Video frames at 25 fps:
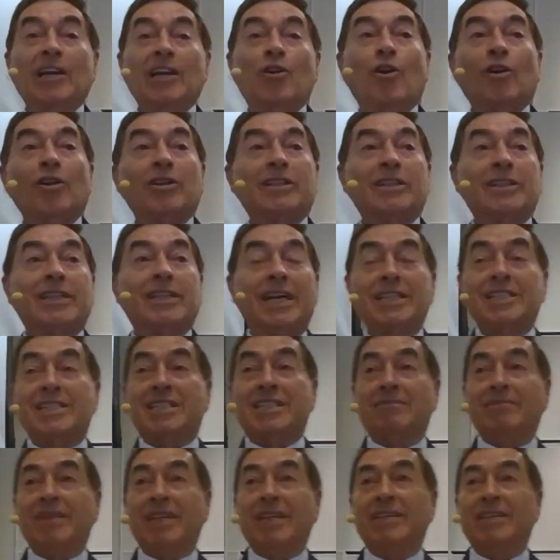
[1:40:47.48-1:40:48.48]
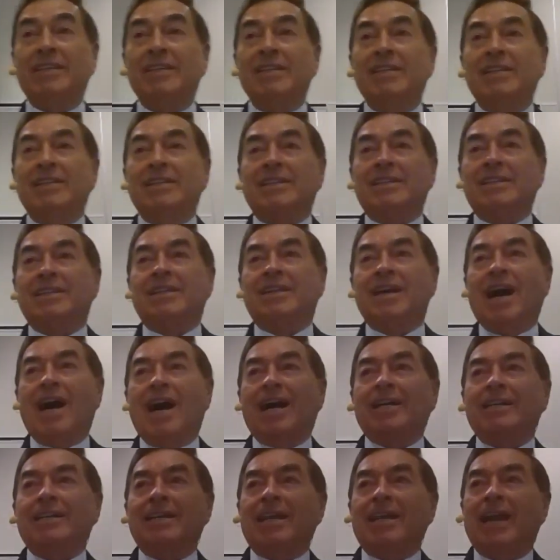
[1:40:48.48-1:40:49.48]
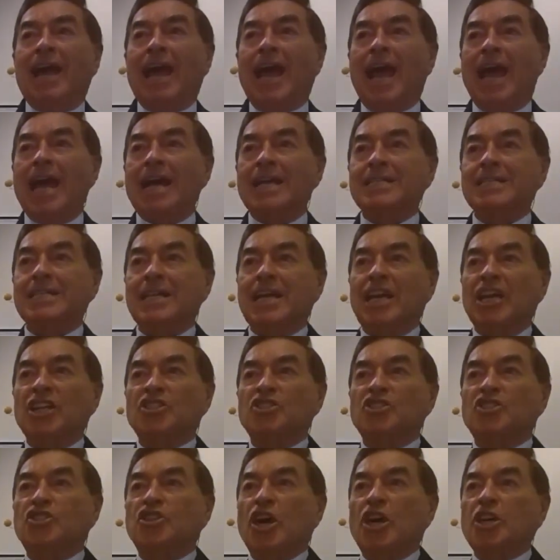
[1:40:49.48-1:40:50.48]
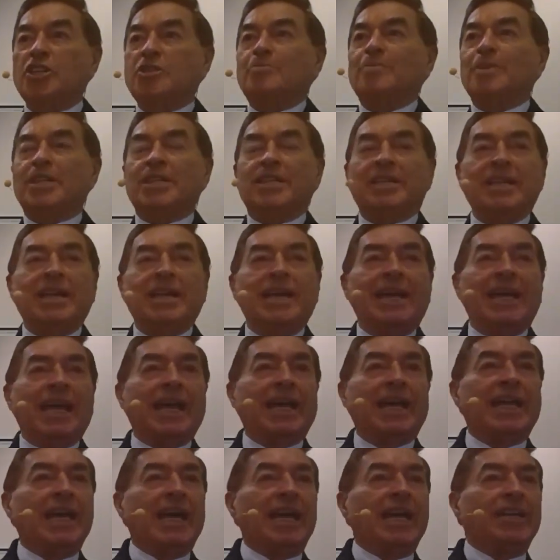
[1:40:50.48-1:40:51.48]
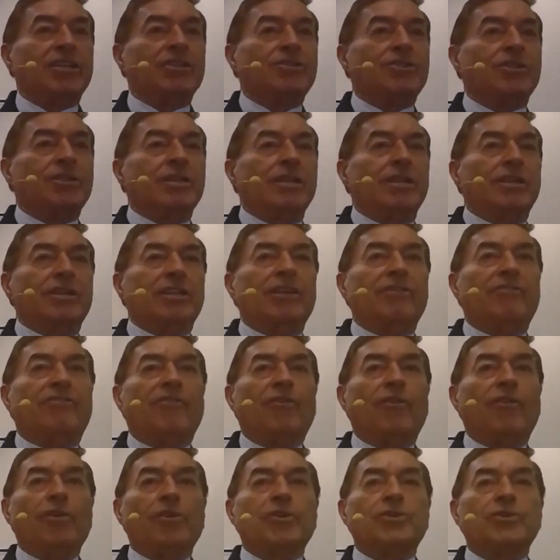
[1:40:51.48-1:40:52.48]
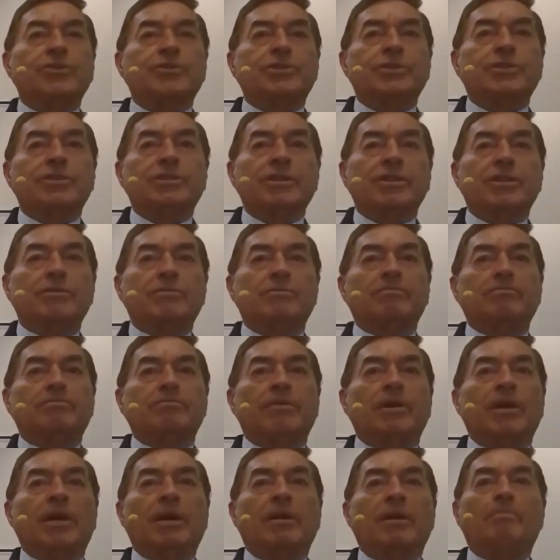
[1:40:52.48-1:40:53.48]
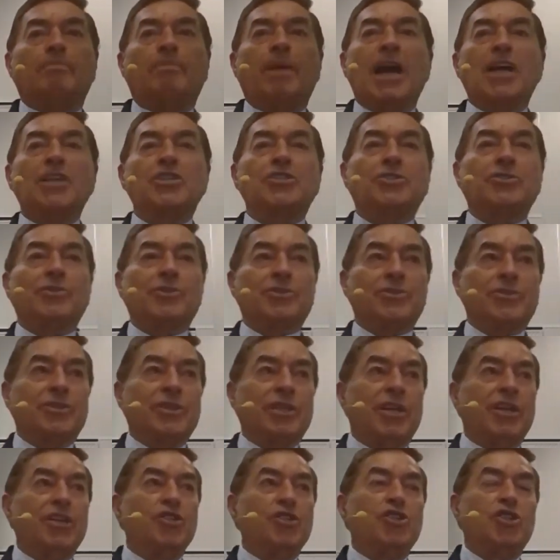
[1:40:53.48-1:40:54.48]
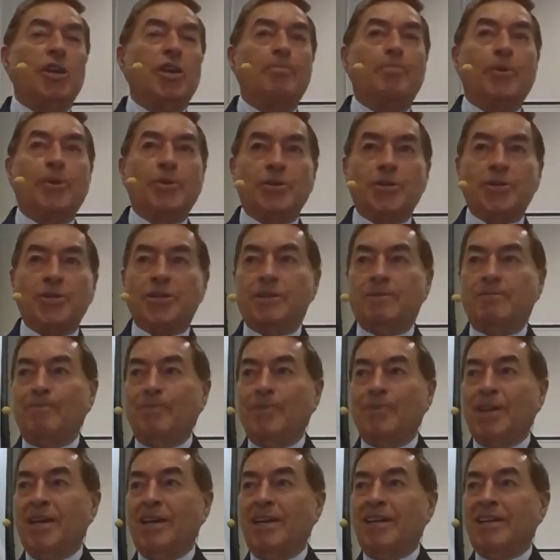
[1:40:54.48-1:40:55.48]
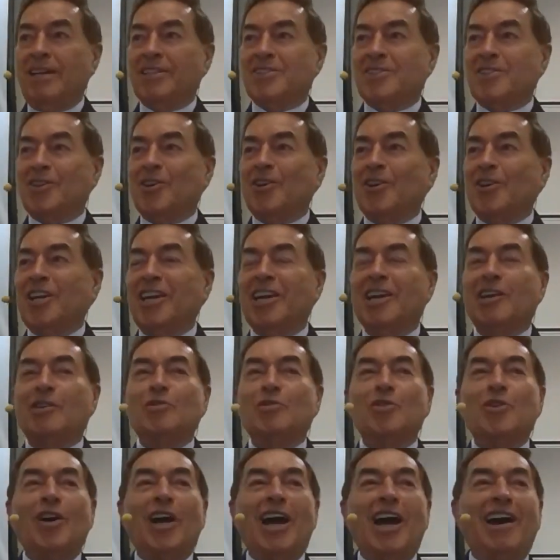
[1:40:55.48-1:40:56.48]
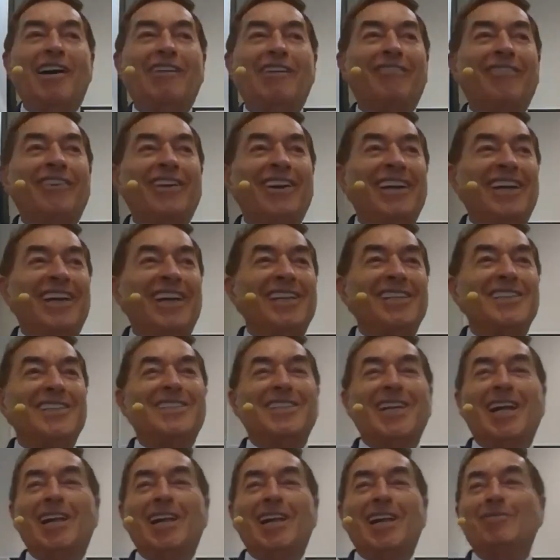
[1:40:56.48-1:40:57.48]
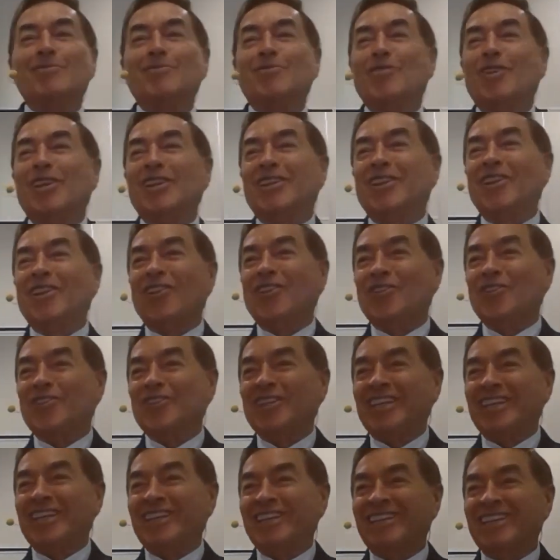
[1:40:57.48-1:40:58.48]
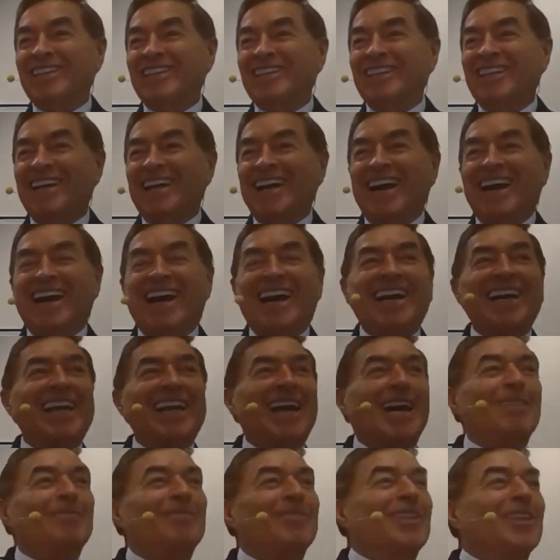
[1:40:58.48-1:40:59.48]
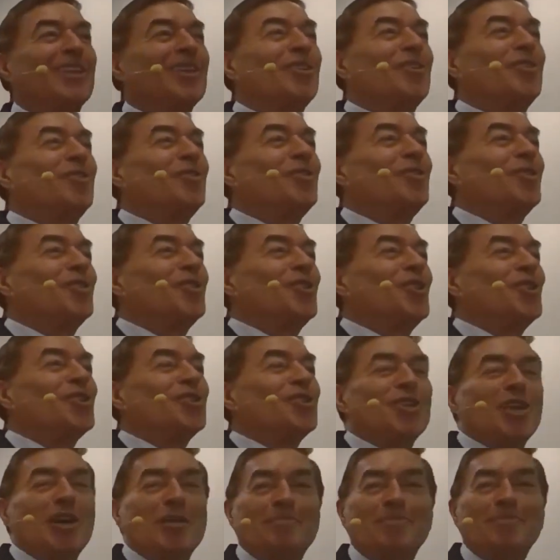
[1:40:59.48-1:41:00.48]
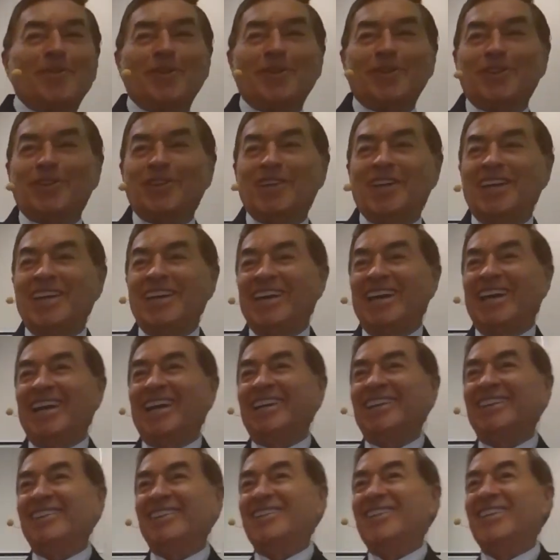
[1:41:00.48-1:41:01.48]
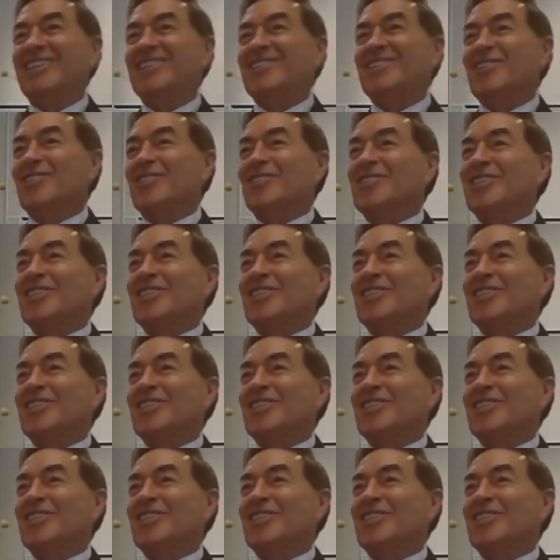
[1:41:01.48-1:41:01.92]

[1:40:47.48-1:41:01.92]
Old Testament, God has a judgment against the false uh, pastors and shepherds. So here you have in Psalm 23, I am the good shepherd. And Jesus